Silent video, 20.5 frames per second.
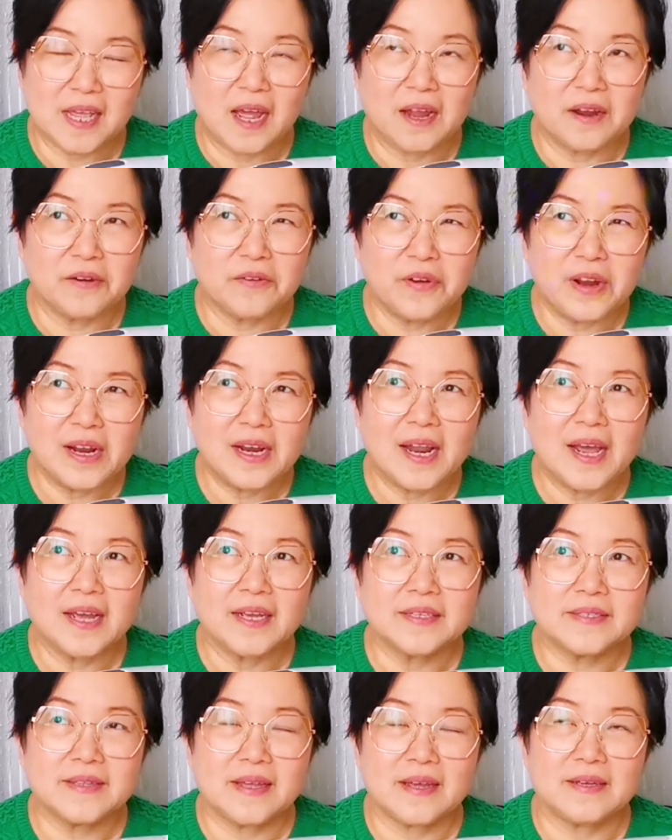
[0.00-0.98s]
I
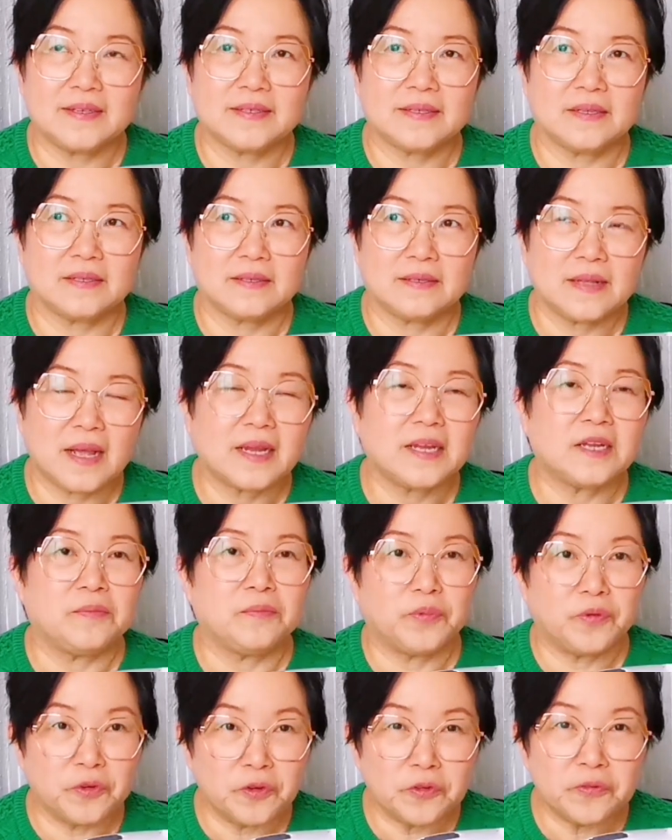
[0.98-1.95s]
realized there is a slight
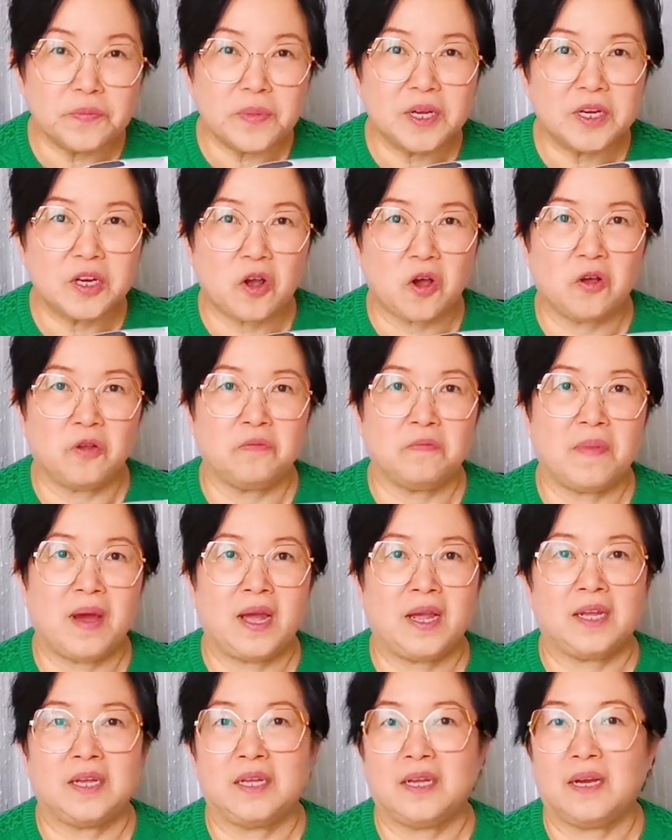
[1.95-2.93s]
improvement on
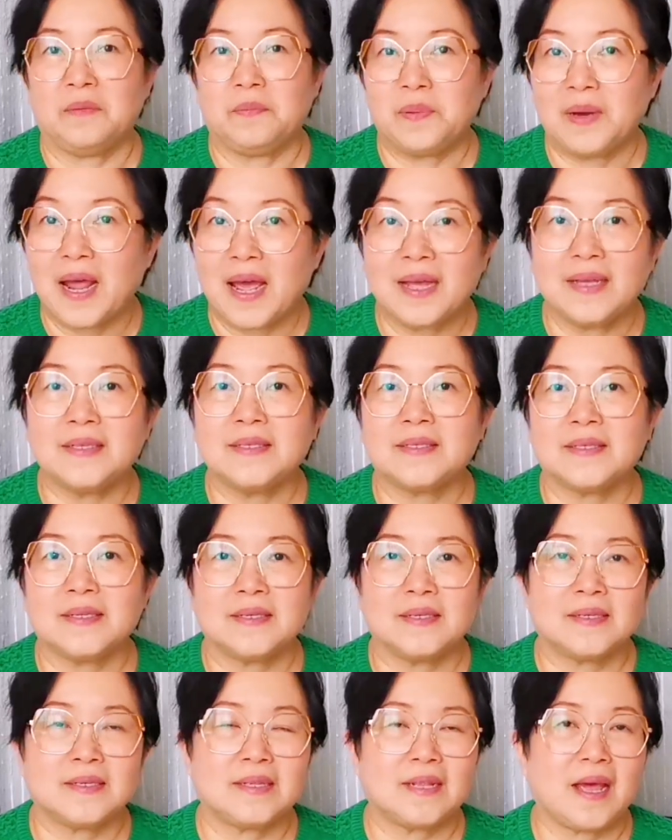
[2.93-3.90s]
my
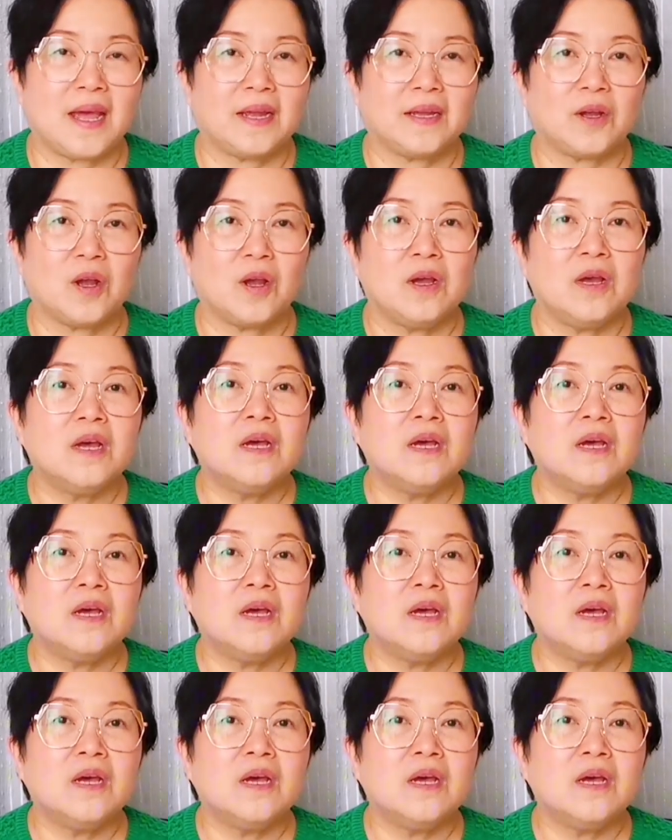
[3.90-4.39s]
appliances like